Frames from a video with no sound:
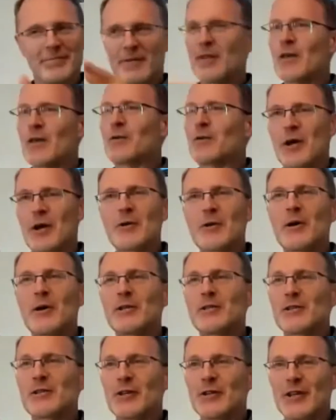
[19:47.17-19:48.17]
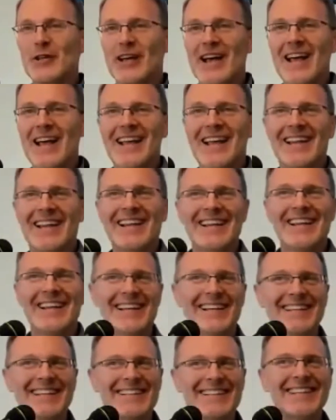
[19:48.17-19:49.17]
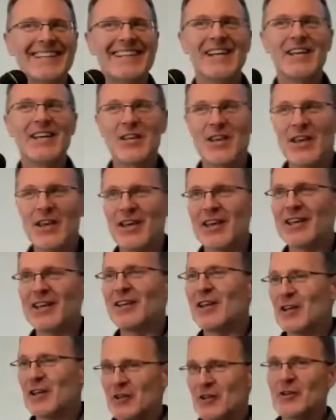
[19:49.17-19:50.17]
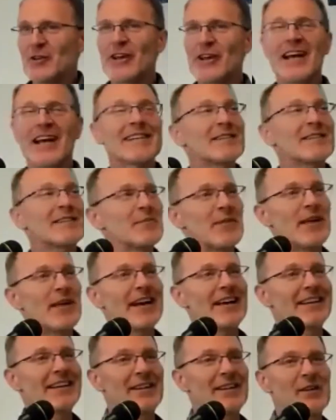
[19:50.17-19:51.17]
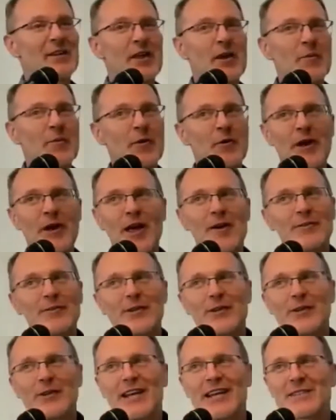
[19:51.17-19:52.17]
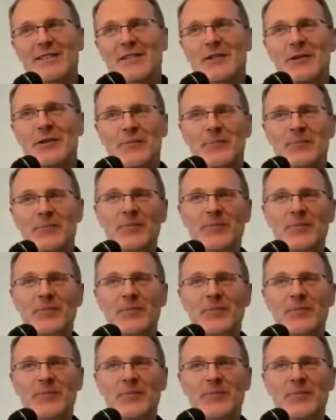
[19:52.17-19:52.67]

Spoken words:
The great question. And you can ask them that. They won't have a good answer.